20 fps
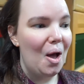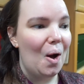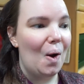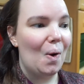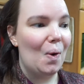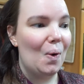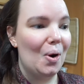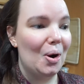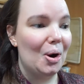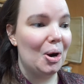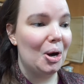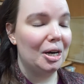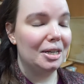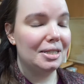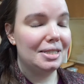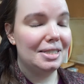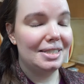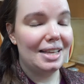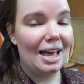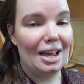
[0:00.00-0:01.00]
or
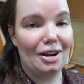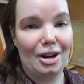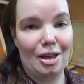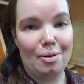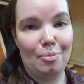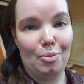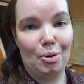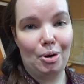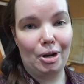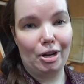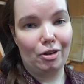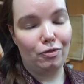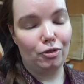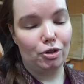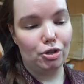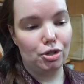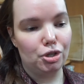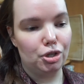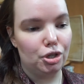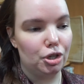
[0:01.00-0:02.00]
Saturday morning
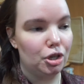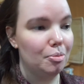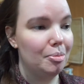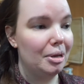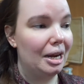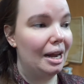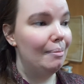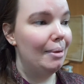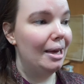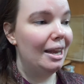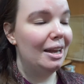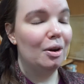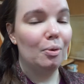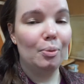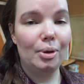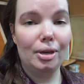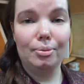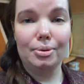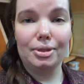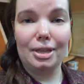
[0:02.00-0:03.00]
for sure, but I made it a
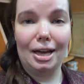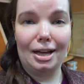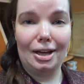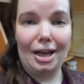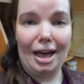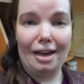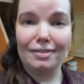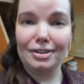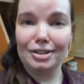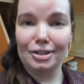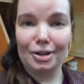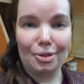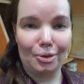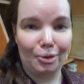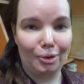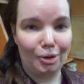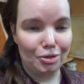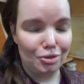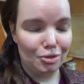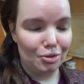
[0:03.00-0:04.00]
week without having to go to the
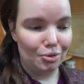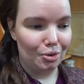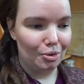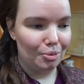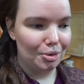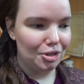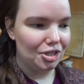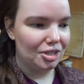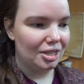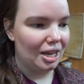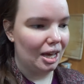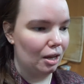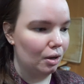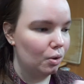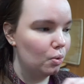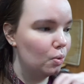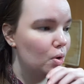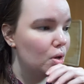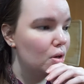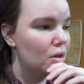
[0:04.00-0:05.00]
grocery store, which is kind
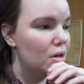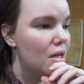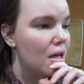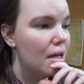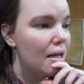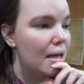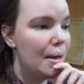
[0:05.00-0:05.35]
of cool,